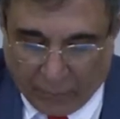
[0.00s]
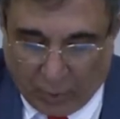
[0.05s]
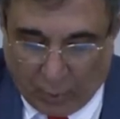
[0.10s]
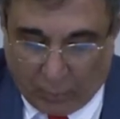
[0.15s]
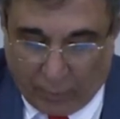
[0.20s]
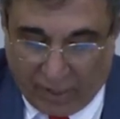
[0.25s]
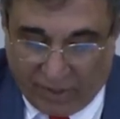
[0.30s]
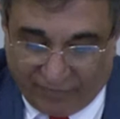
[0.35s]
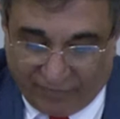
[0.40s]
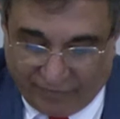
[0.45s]

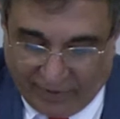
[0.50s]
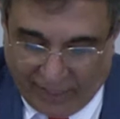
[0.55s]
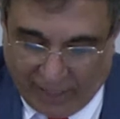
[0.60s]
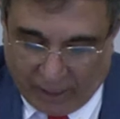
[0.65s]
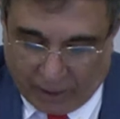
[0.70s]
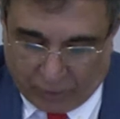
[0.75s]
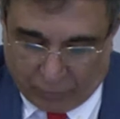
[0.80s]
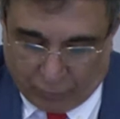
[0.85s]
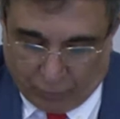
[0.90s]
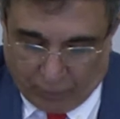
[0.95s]
To
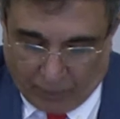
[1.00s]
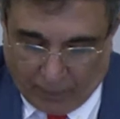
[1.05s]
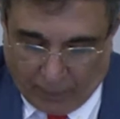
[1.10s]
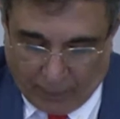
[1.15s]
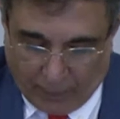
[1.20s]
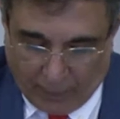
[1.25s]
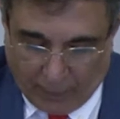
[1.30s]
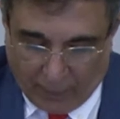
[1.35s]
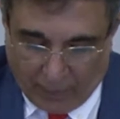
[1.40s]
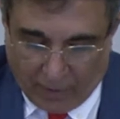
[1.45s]
fair,
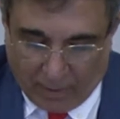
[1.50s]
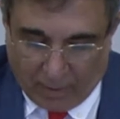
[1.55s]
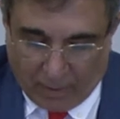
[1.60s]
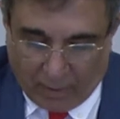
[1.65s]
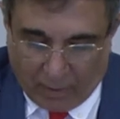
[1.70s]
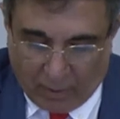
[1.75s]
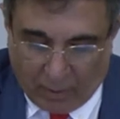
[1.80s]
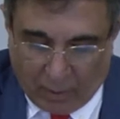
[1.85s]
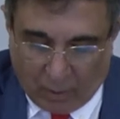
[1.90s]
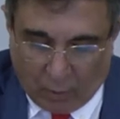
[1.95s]

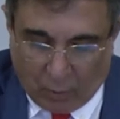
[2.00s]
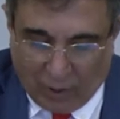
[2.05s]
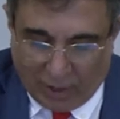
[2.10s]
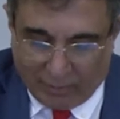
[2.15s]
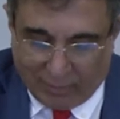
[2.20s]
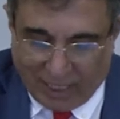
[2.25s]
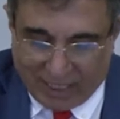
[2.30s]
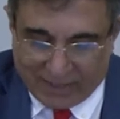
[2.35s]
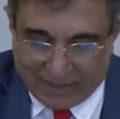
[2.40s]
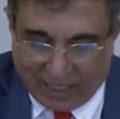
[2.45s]

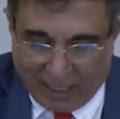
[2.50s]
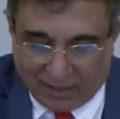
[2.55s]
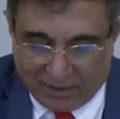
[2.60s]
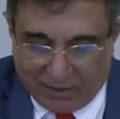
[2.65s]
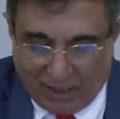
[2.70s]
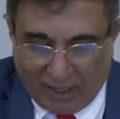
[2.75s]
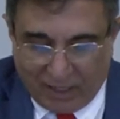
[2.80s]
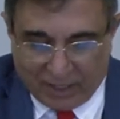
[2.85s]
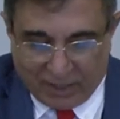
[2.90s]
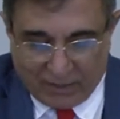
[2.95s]
one must
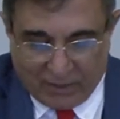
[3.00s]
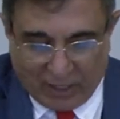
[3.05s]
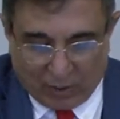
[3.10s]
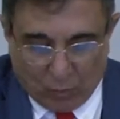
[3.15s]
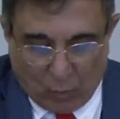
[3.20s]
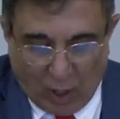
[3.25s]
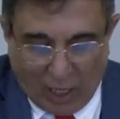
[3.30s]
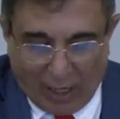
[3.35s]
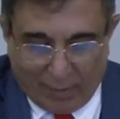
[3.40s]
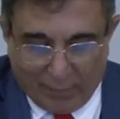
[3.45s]
acknowledge
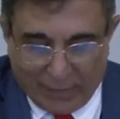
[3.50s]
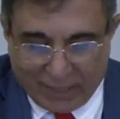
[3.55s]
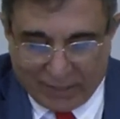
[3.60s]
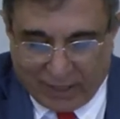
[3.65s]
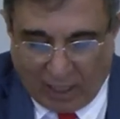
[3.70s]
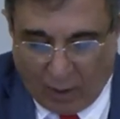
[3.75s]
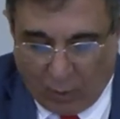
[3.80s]
that Muhammad,